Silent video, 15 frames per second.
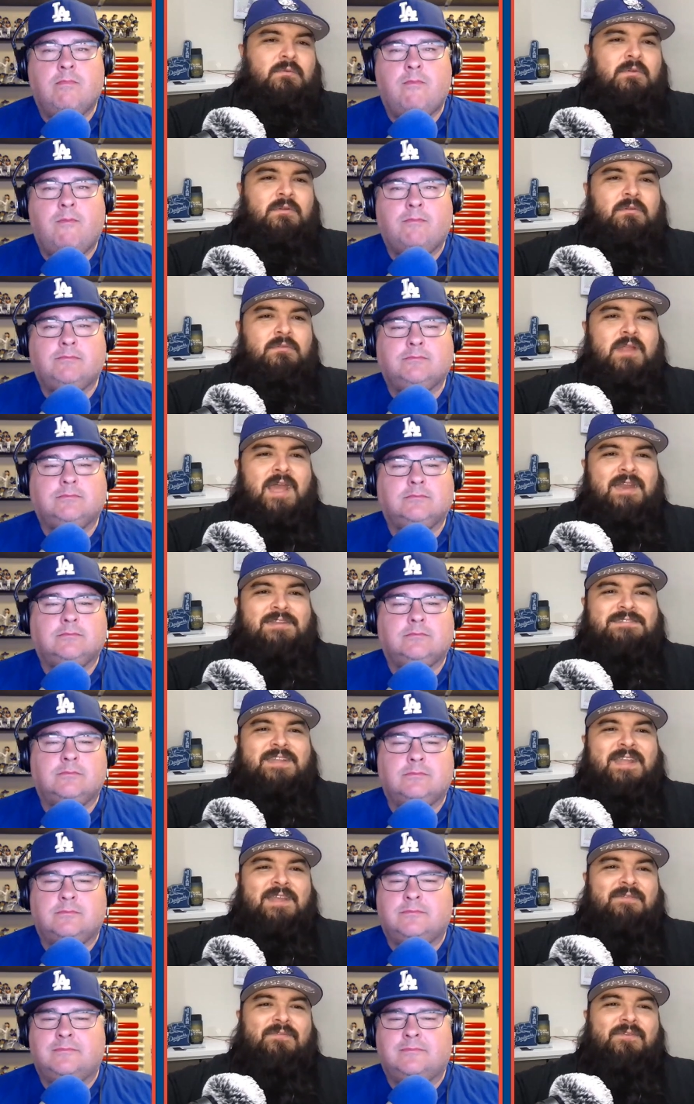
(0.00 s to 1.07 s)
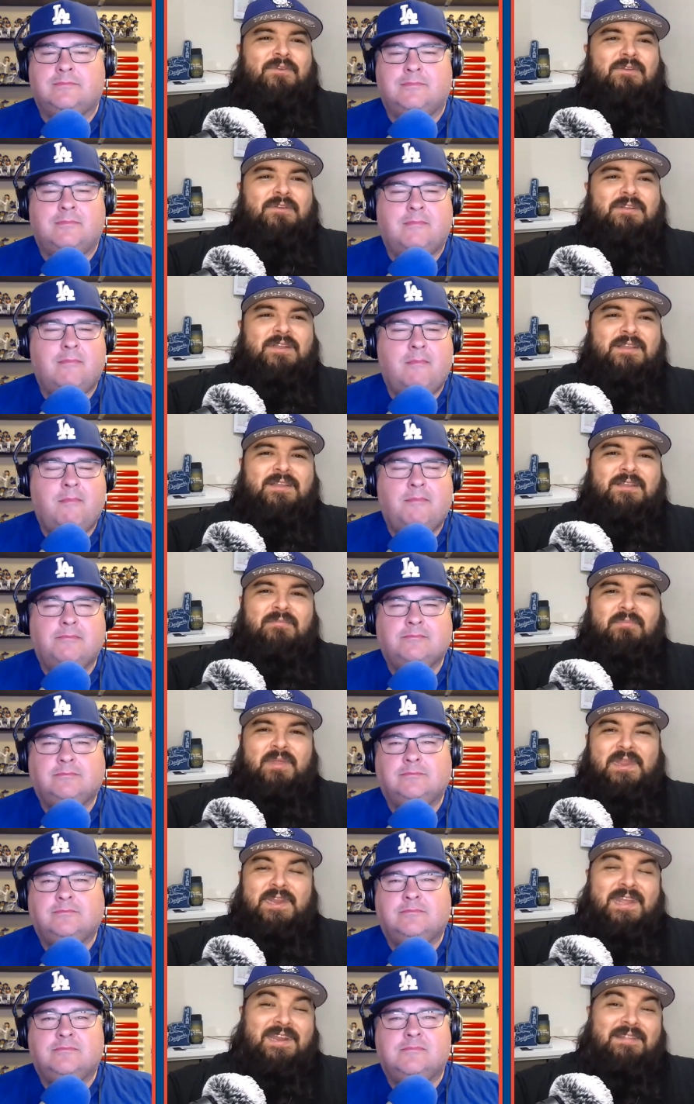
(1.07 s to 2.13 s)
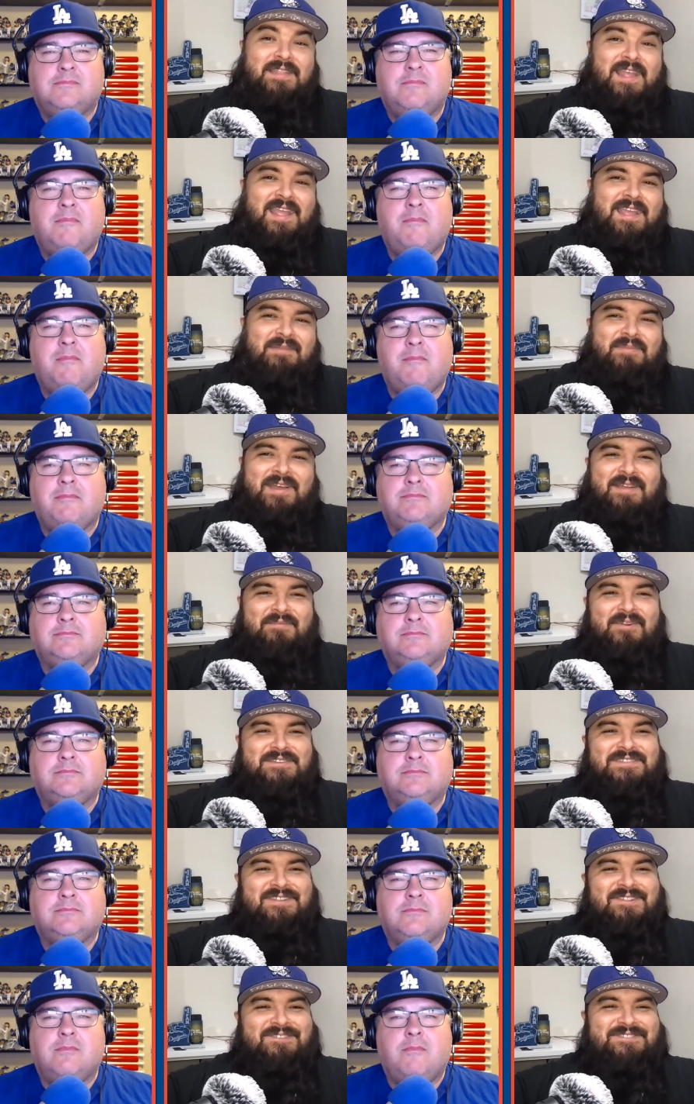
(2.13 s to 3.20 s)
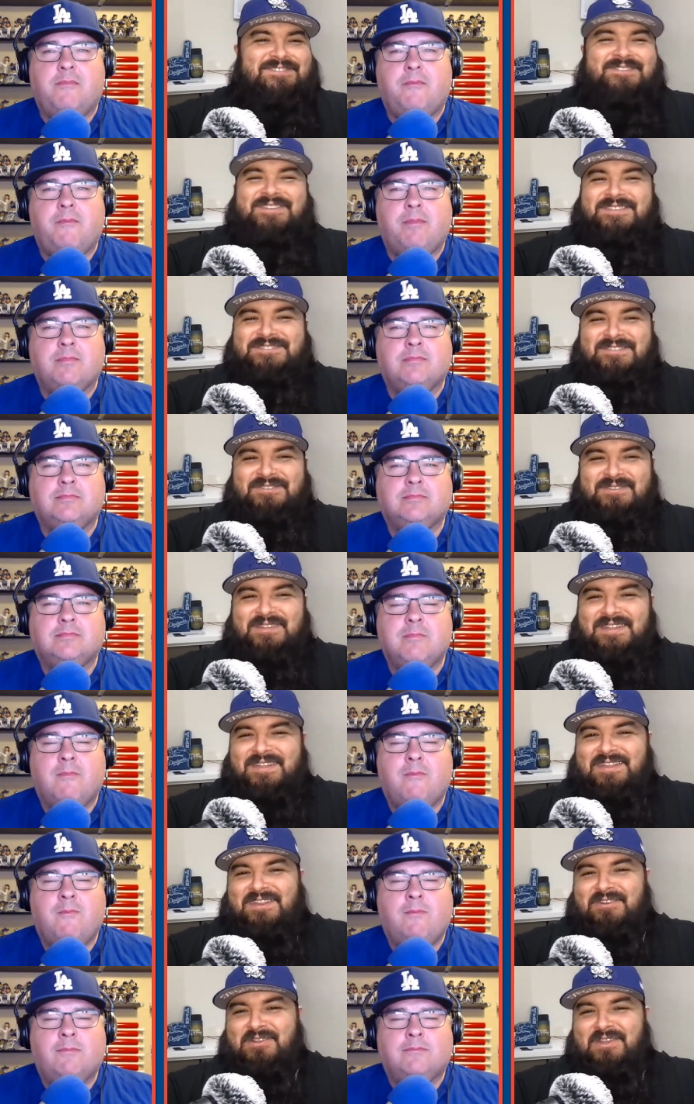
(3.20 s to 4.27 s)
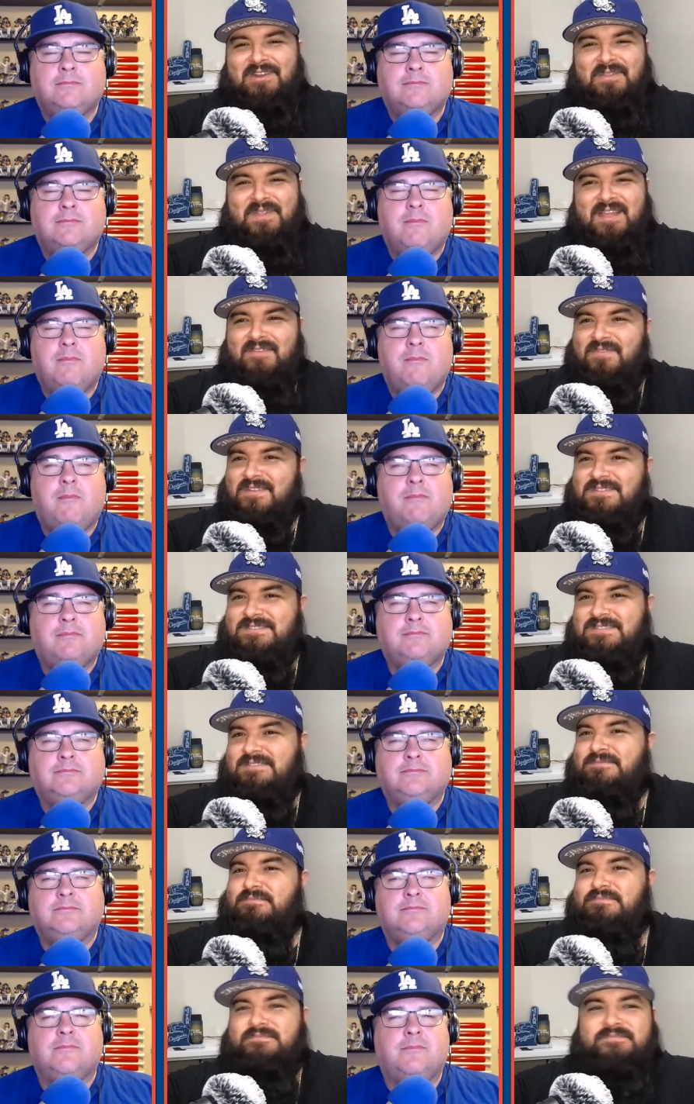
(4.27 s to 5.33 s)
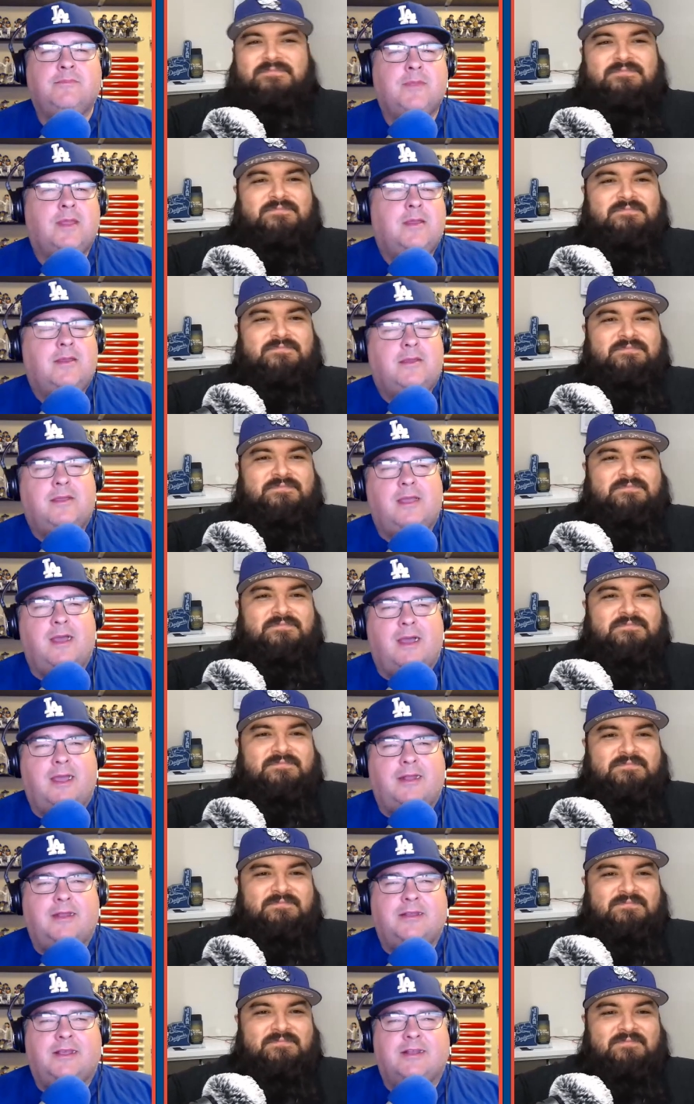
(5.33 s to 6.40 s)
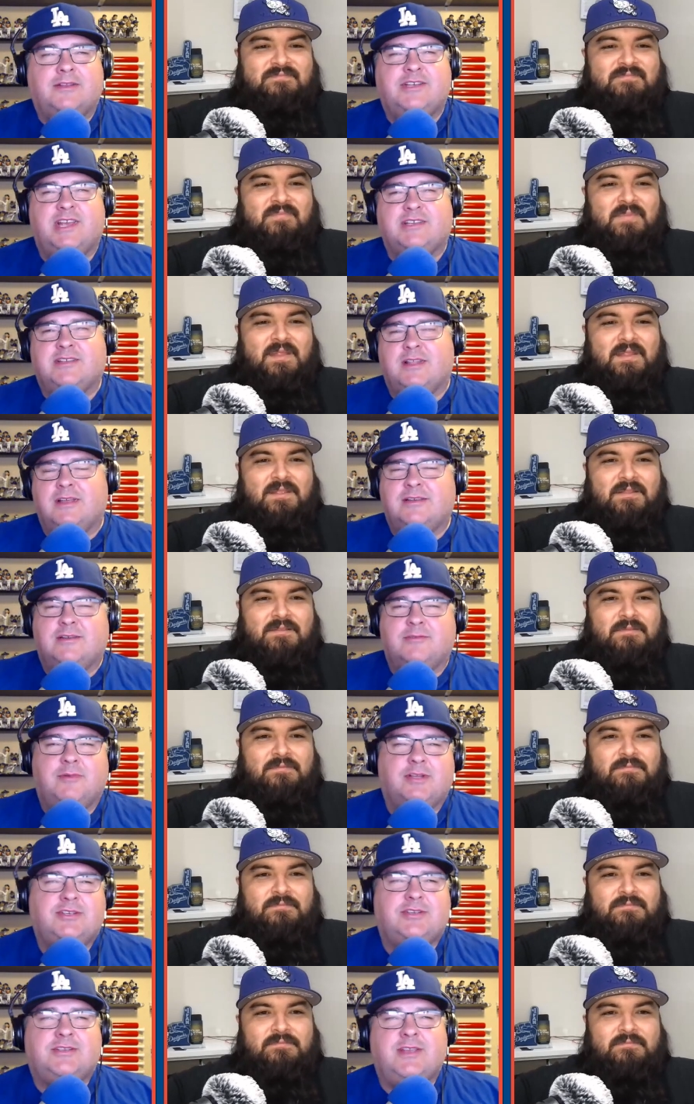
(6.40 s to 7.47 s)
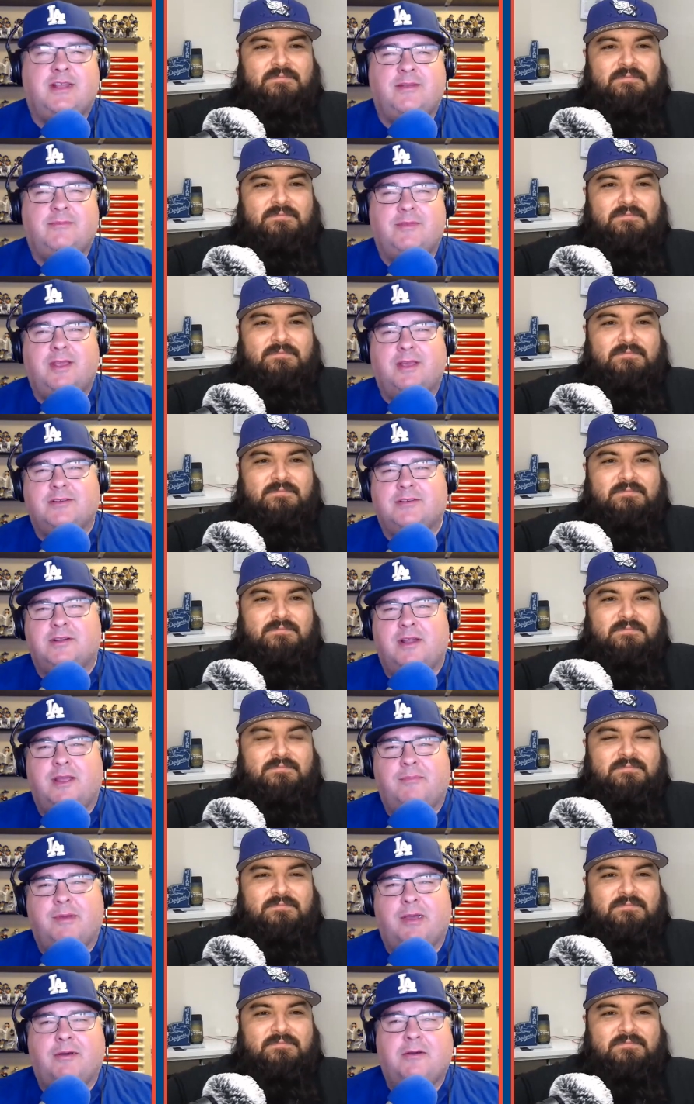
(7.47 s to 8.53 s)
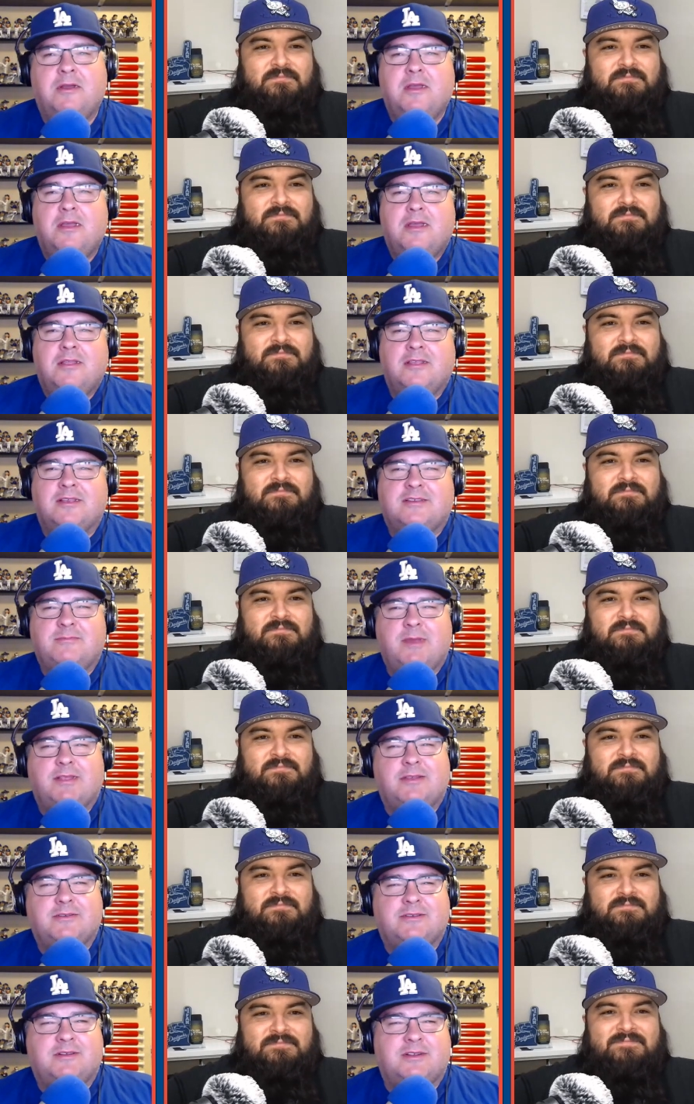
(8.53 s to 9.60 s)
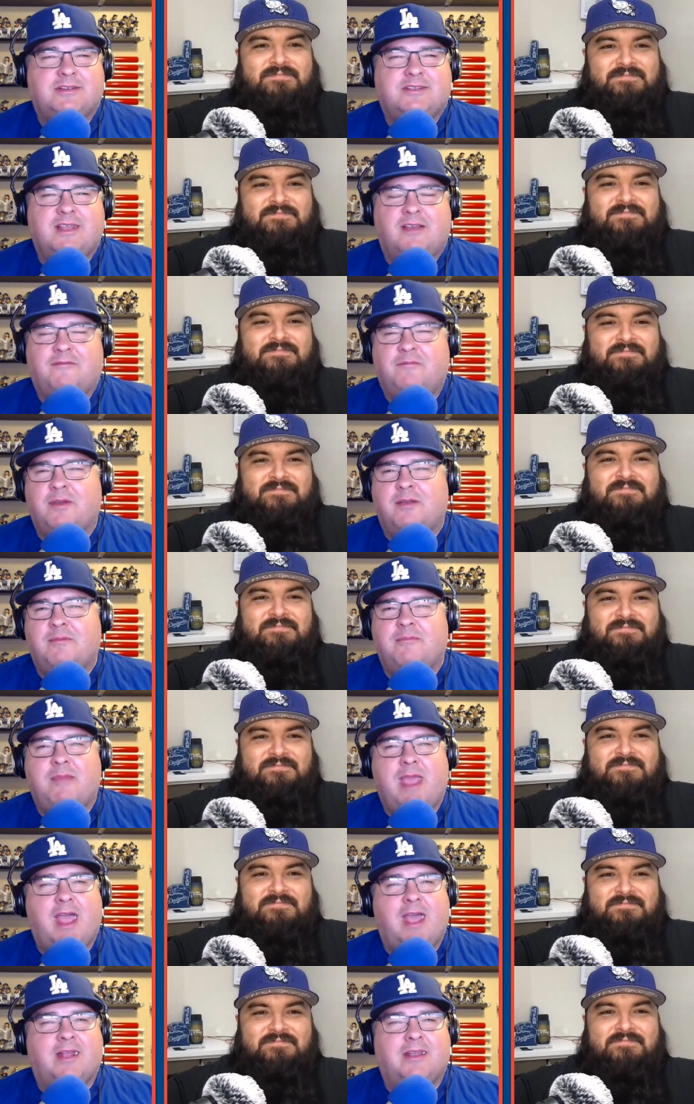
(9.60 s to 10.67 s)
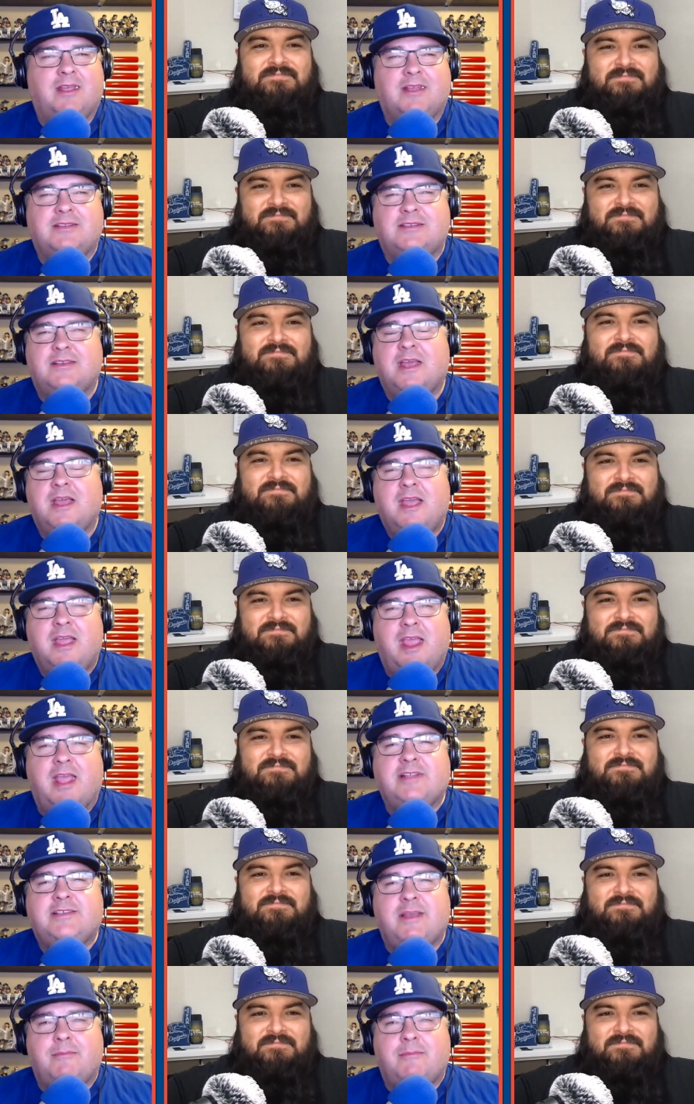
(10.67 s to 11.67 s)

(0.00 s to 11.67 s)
Speaker 1: were at his head for being hit in the head by Marcell Ozuna. So, uh, you know, good on the offense.
Speaker 2: Yeah, I didn't get a chance to listen to what you said yesterday about the Smith Ozuna stuff, but man, it's it's